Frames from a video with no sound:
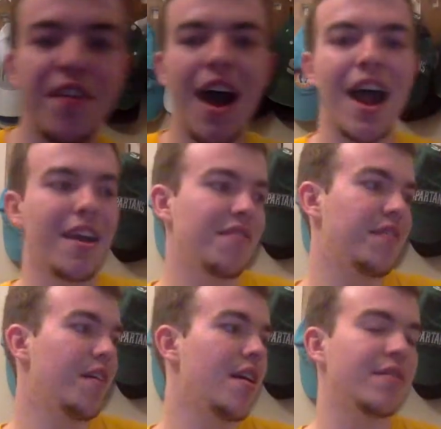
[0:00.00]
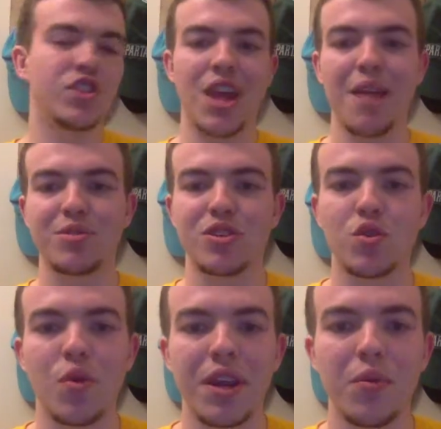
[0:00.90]
5 of chapter
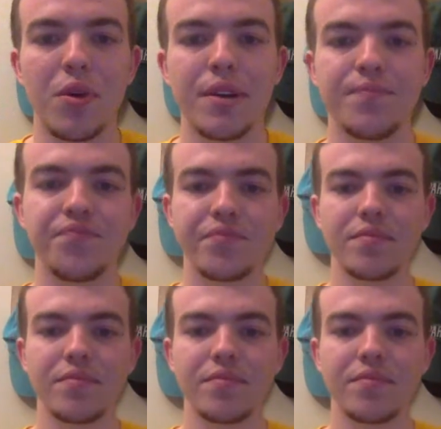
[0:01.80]
21.